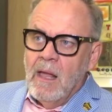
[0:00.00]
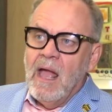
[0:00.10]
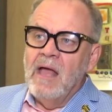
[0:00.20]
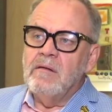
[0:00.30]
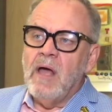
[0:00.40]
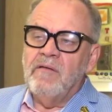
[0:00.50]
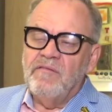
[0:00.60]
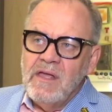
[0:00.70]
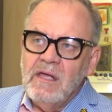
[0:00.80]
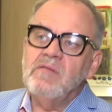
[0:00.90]
And I
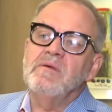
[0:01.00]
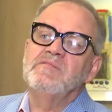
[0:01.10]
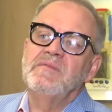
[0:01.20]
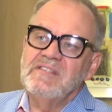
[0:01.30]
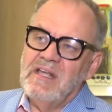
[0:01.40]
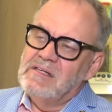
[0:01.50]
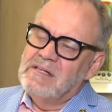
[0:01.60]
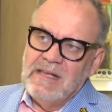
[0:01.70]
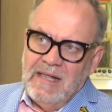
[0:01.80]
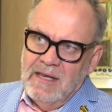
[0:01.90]
think it must be said
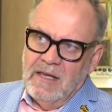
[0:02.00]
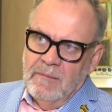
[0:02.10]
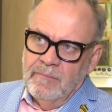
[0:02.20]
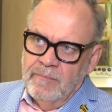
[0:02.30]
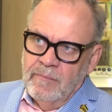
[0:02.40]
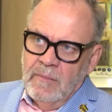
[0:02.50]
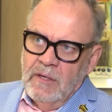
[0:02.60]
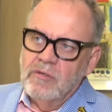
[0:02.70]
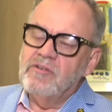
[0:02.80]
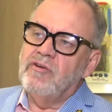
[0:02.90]
clearly,
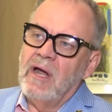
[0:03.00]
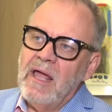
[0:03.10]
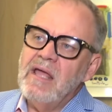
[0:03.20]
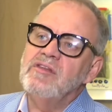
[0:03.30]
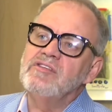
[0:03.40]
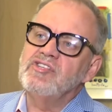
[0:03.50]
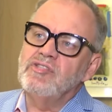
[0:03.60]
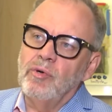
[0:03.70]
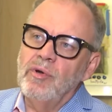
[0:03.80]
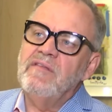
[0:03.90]
to try and
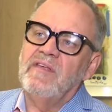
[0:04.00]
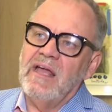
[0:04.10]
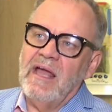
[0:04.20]
destroy the